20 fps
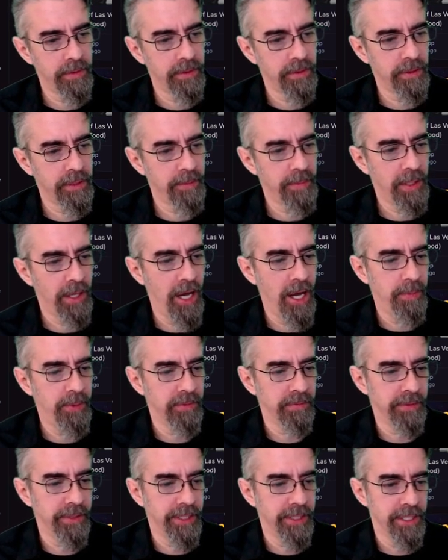me hop
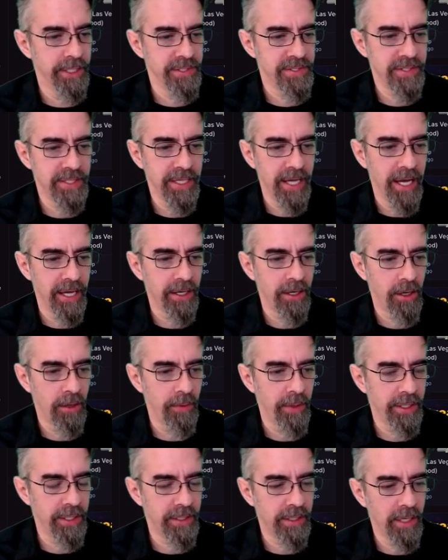over here. See, I
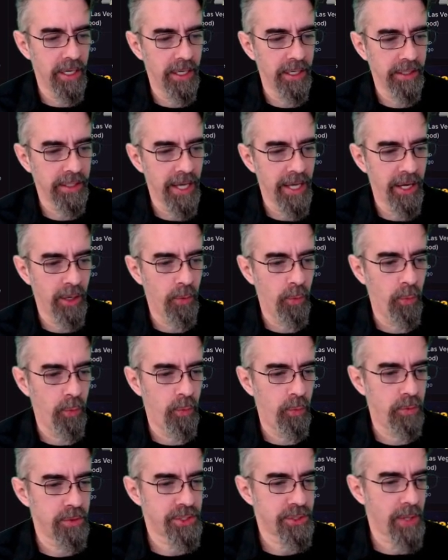already kind of
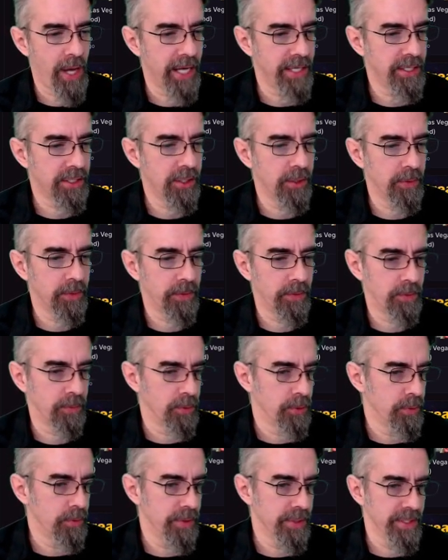tried to go
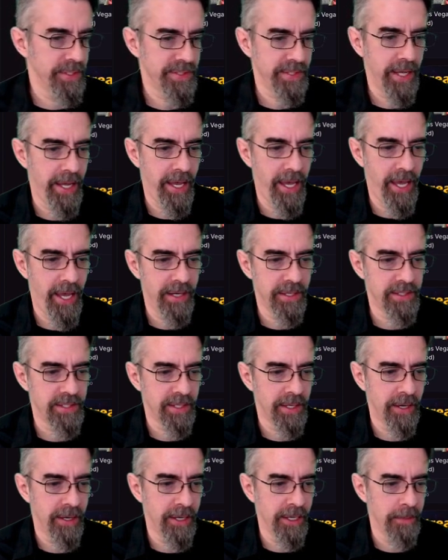through this ahead of
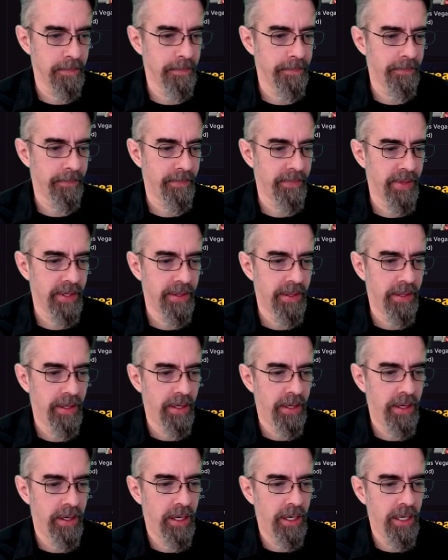time
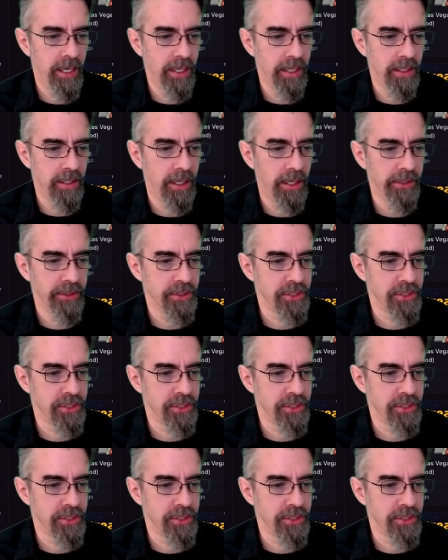under